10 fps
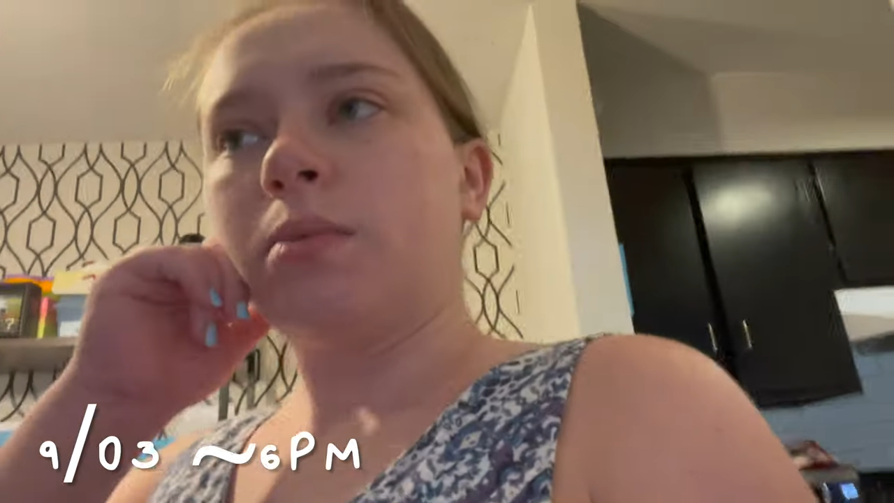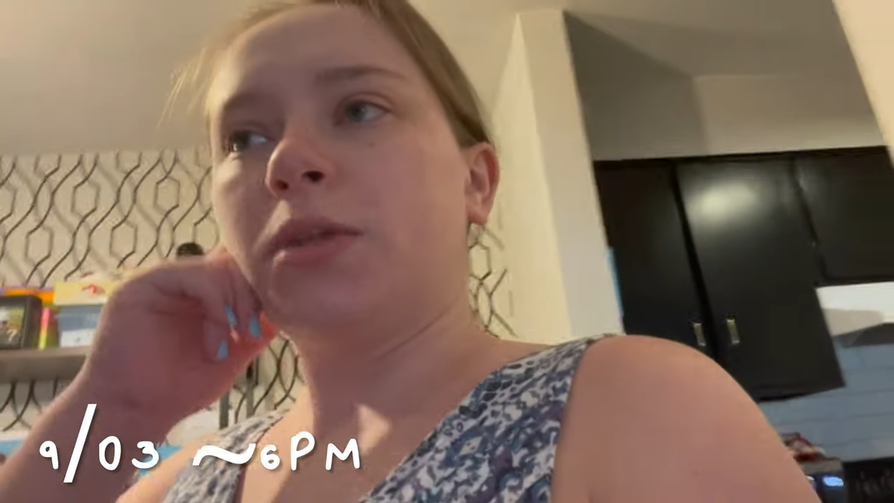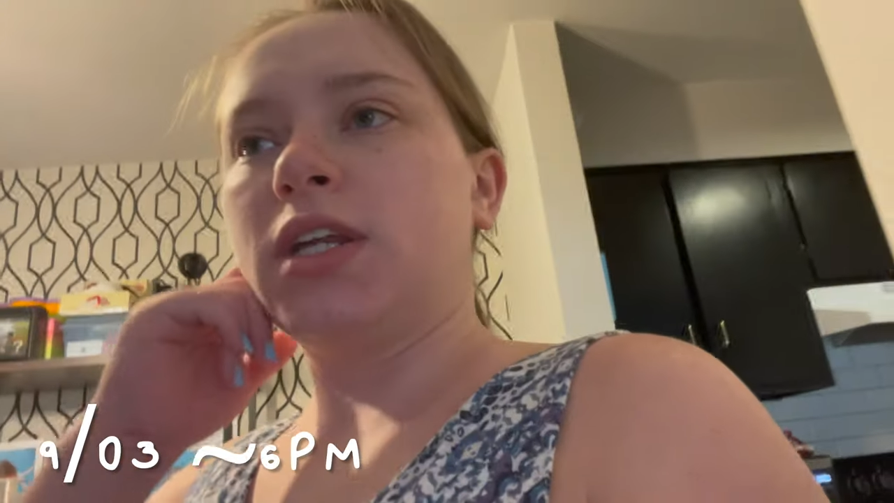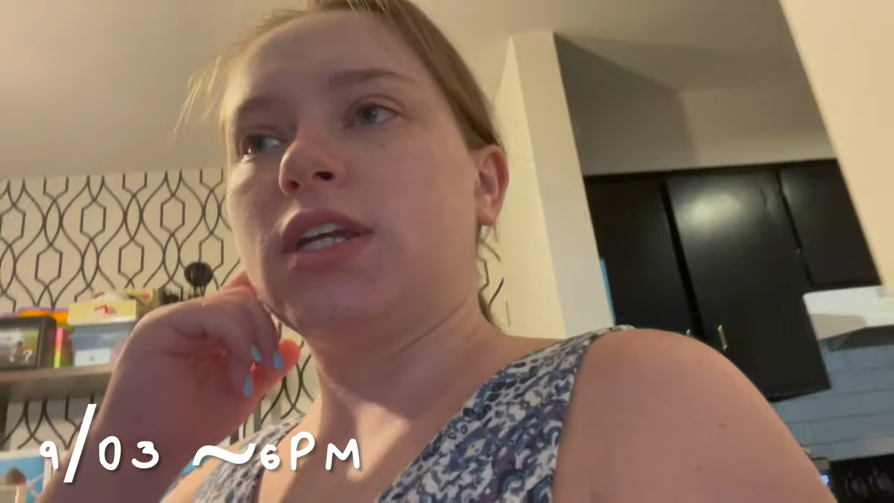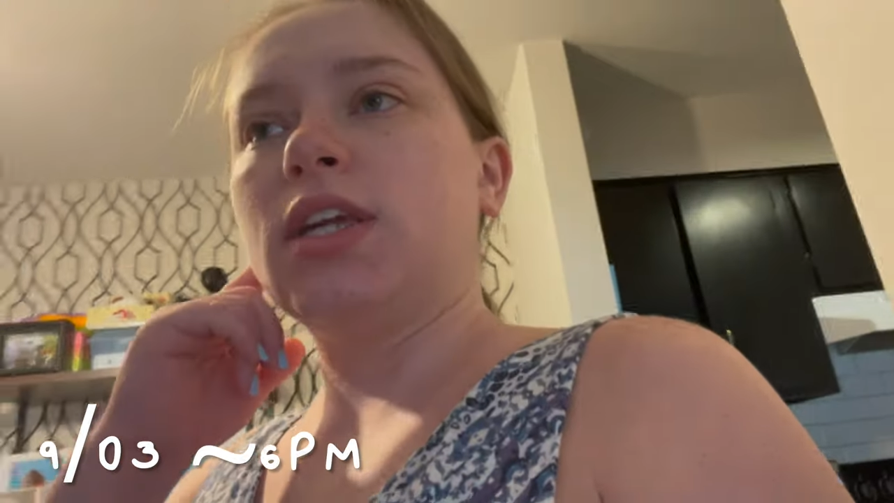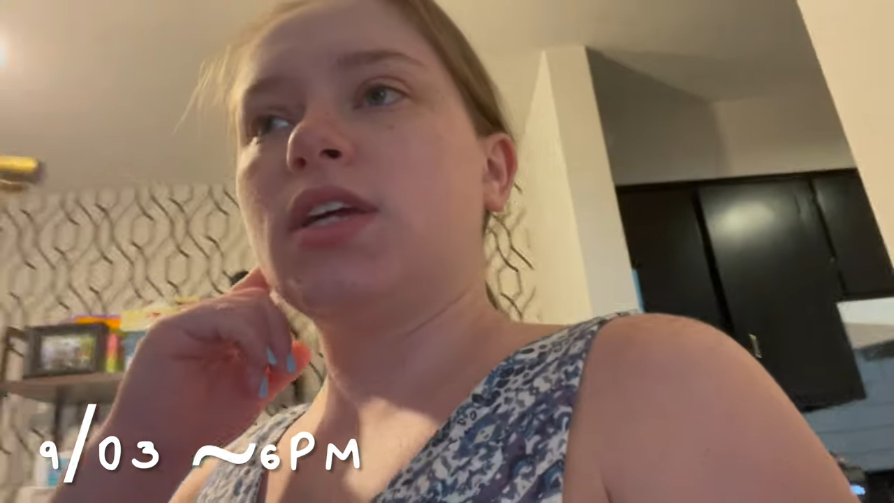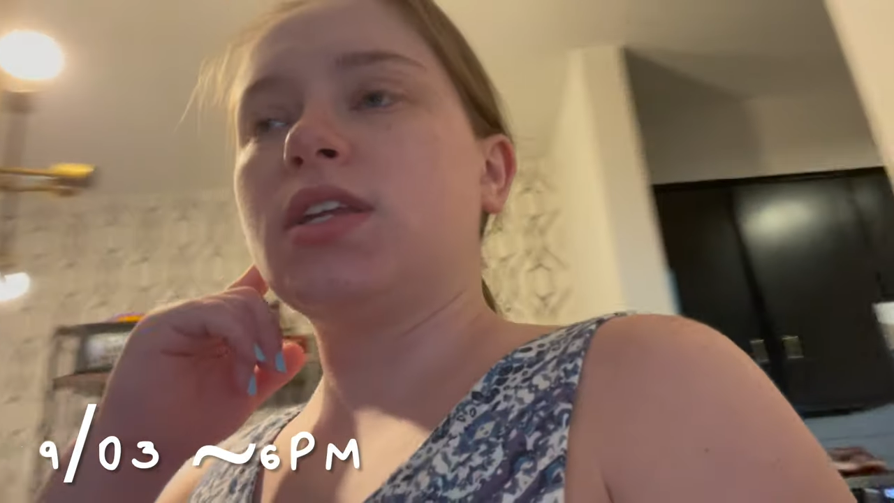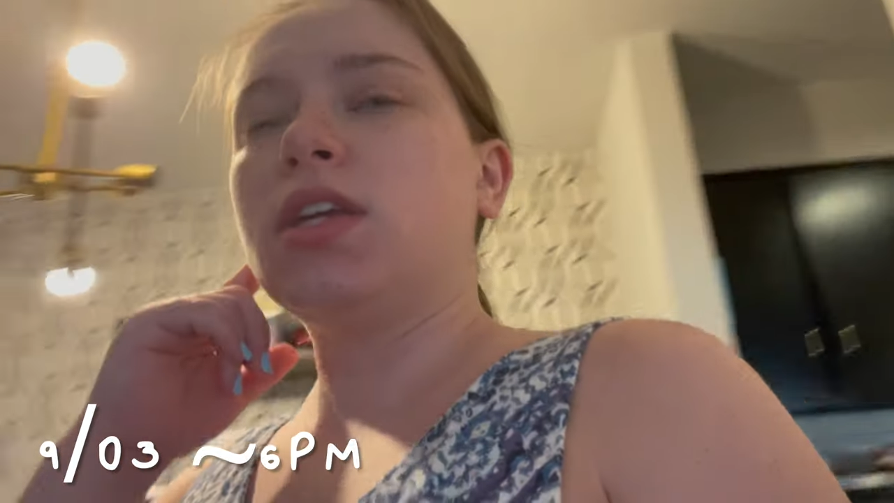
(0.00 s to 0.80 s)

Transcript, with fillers: bled again